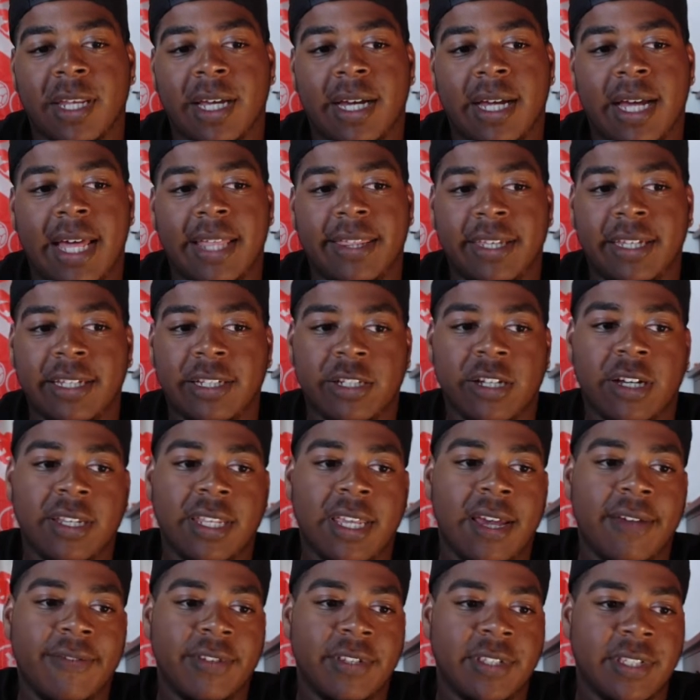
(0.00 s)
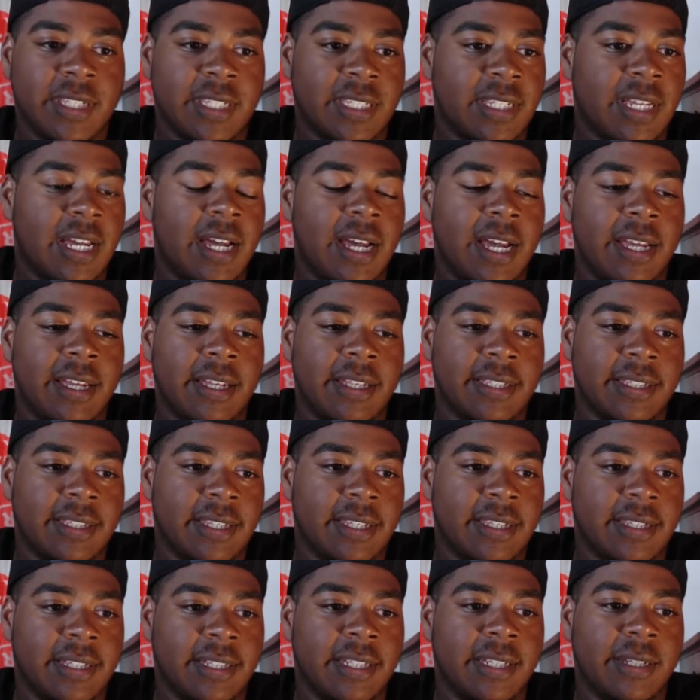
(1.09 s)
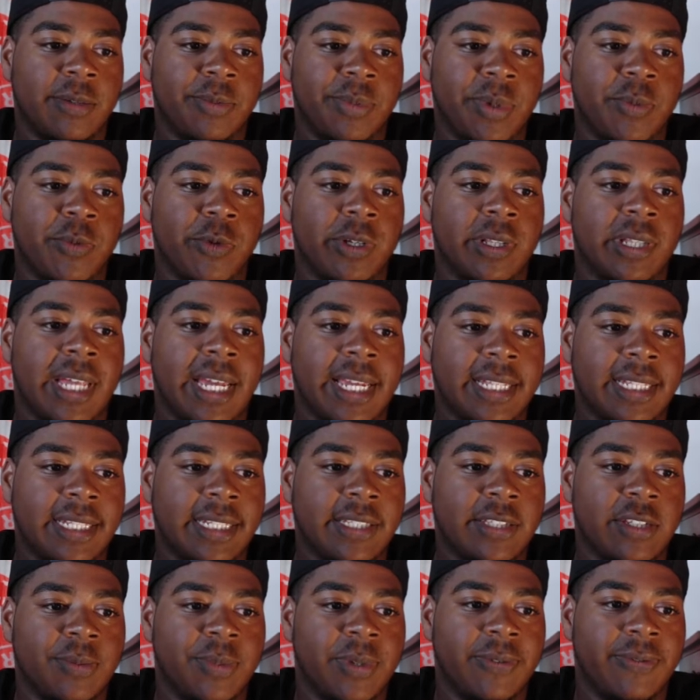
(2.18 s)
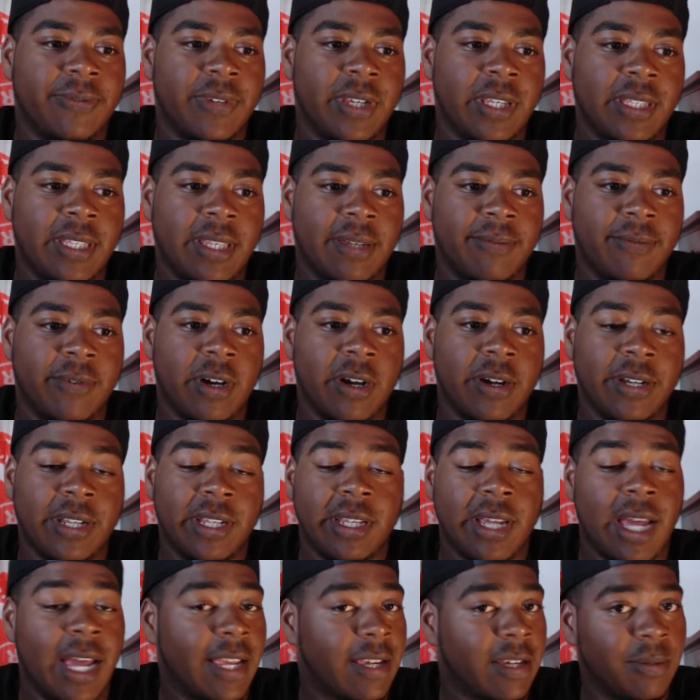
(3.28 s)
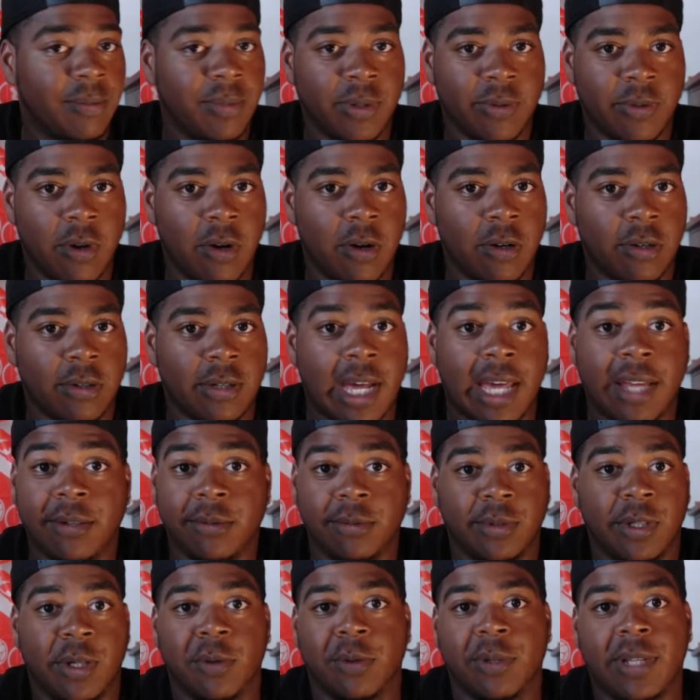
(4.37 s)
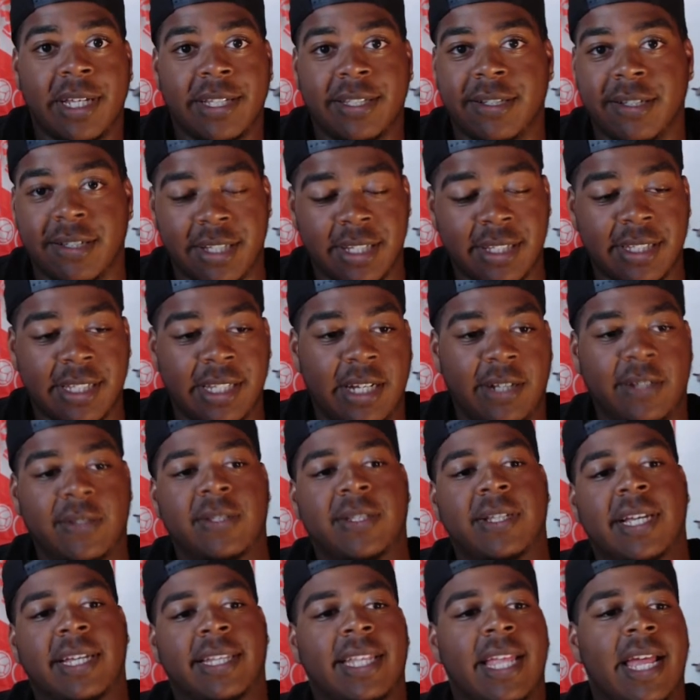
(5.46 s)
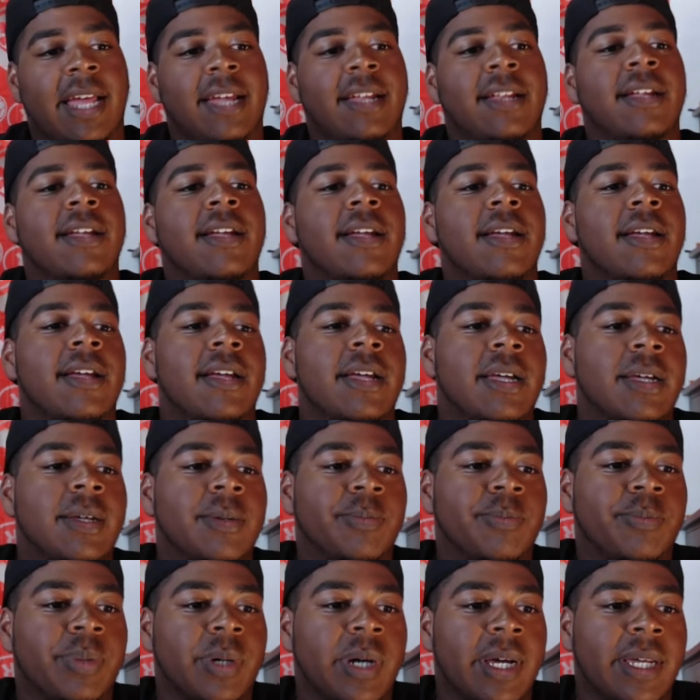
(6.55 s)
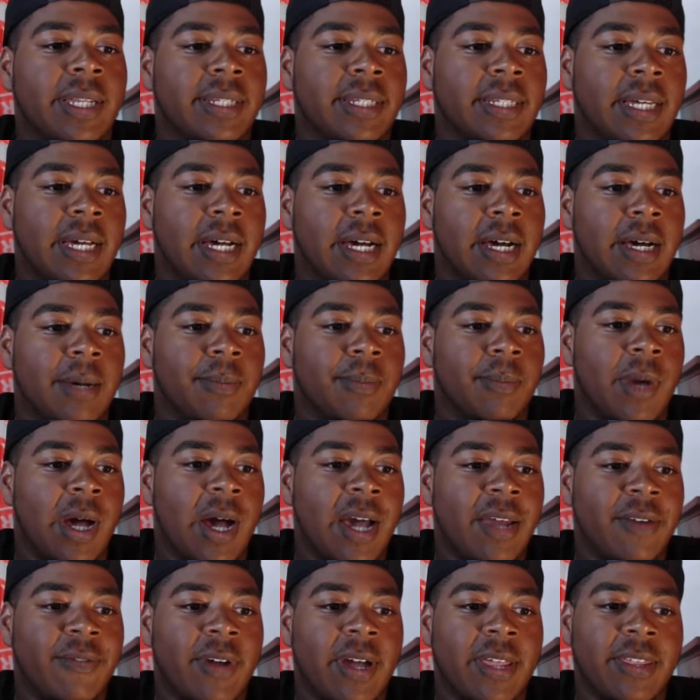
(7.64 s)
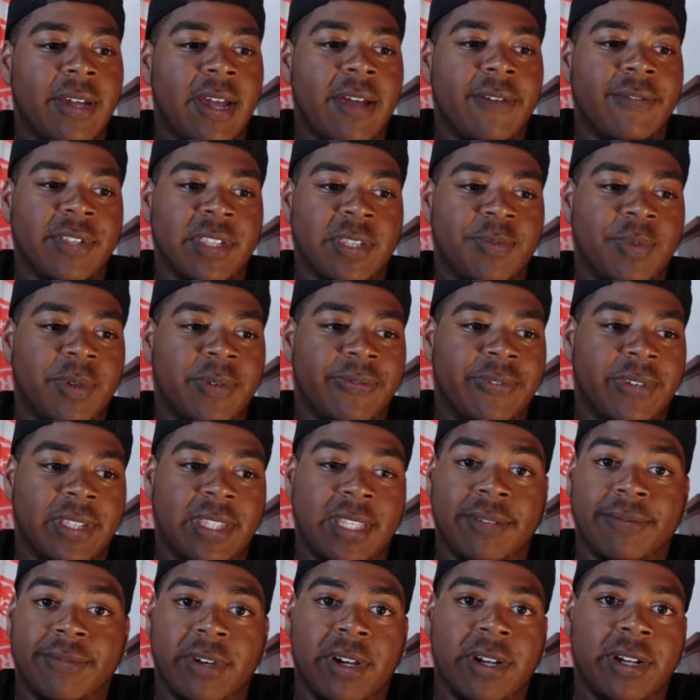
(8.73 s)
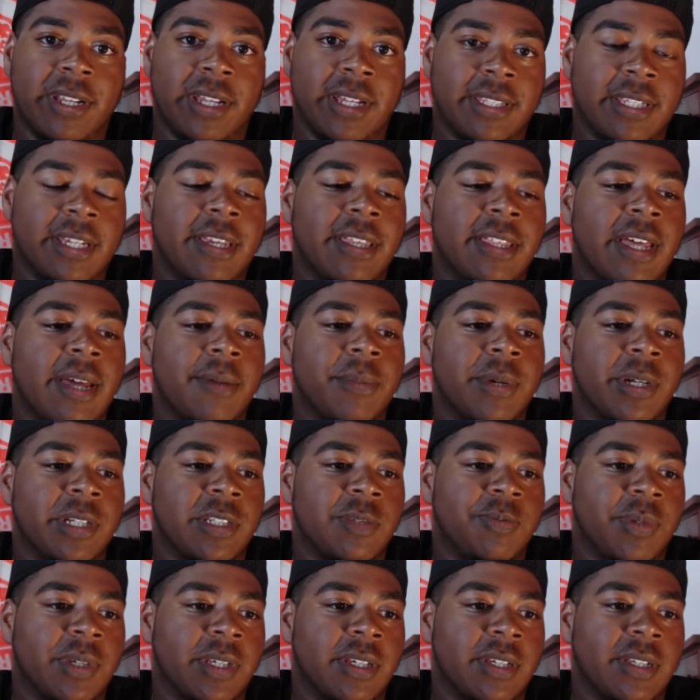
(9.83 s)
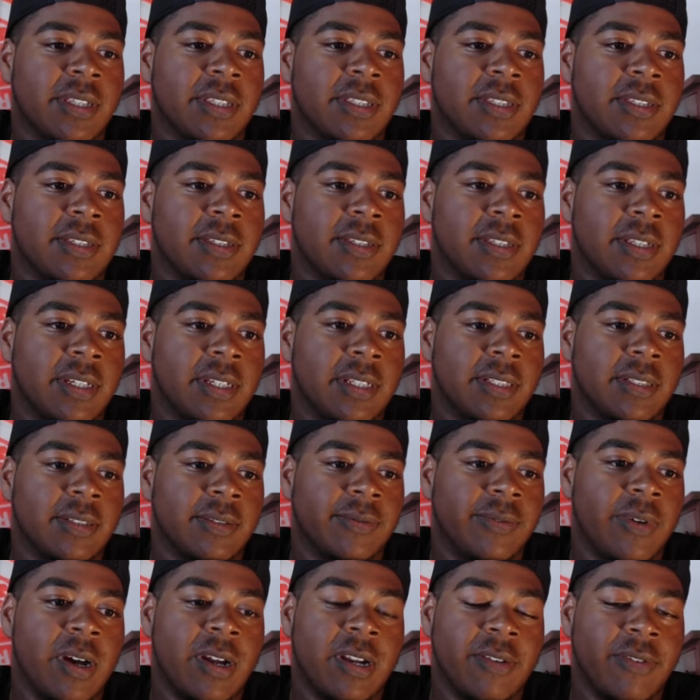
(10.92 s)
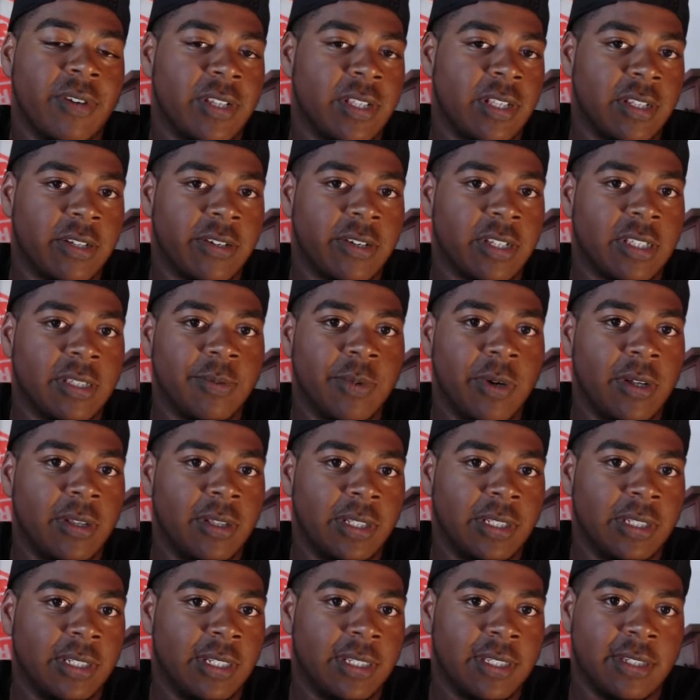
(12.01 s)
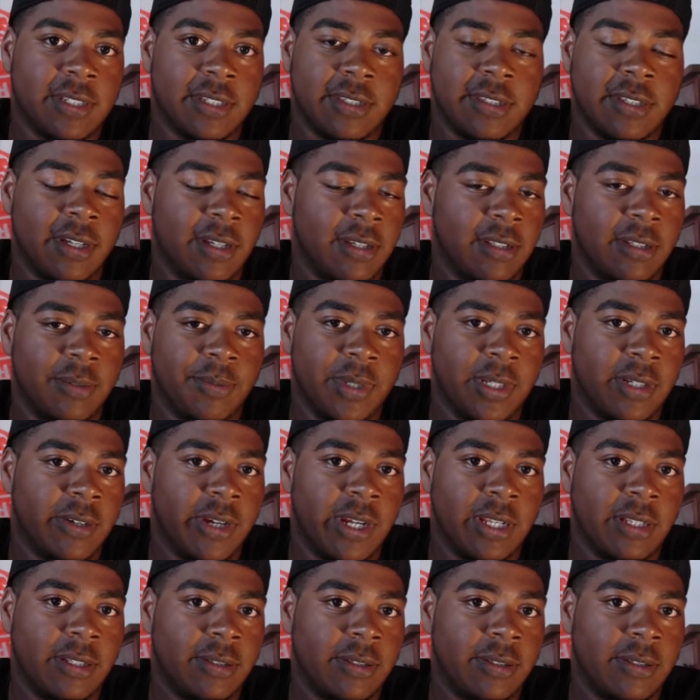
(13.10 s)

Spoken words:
I think Johnny Evans is a little bit more likely to be fit than Vardy. I could be wrong. I don't know Leicester's ins and outs like that. But I'd rather Evans be fit than Vardy. I'll tell you that much, because Vardy versus Chris Smalling is just not going to be great.